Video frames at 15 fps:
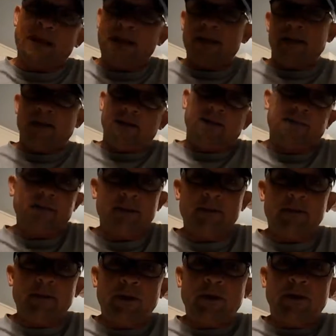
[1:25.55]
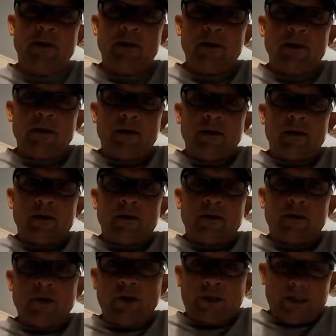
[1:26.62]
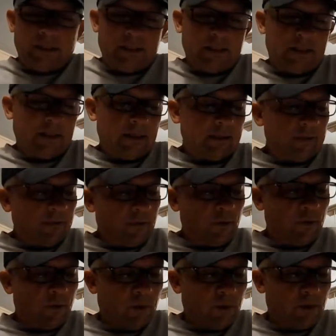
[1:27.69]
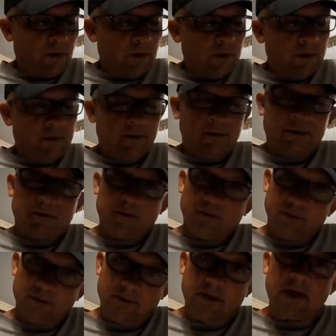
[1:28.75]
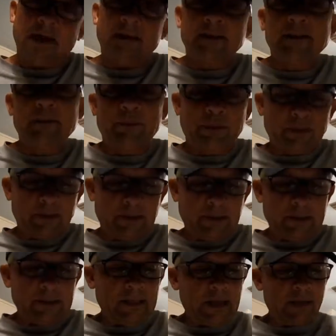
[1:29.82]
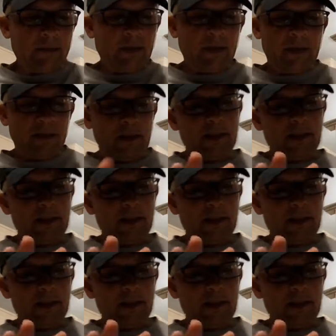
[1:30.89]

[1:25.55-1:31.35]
pan that I'm going to be cooking it in for simpler cleanup, and